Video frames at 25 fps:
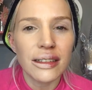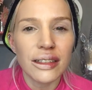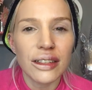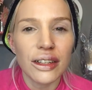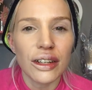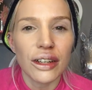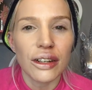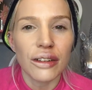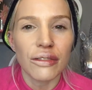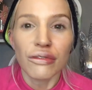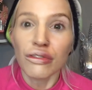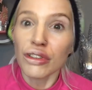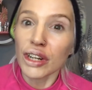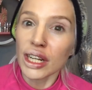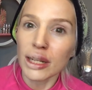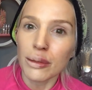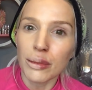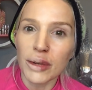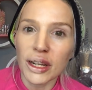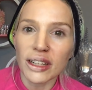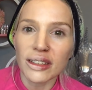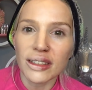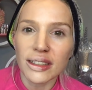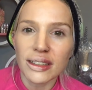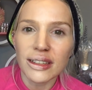to really
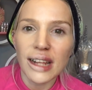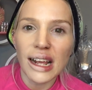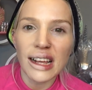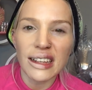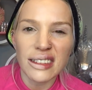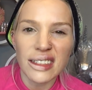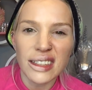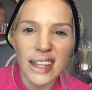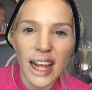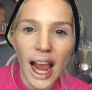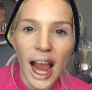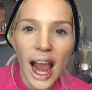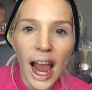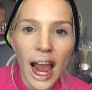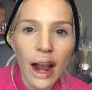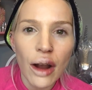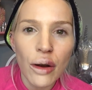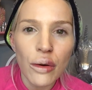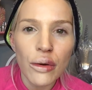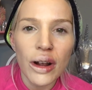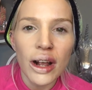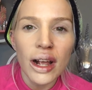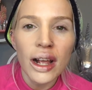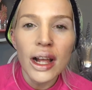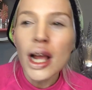be able to test it
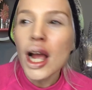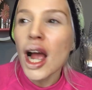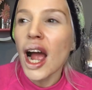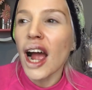out.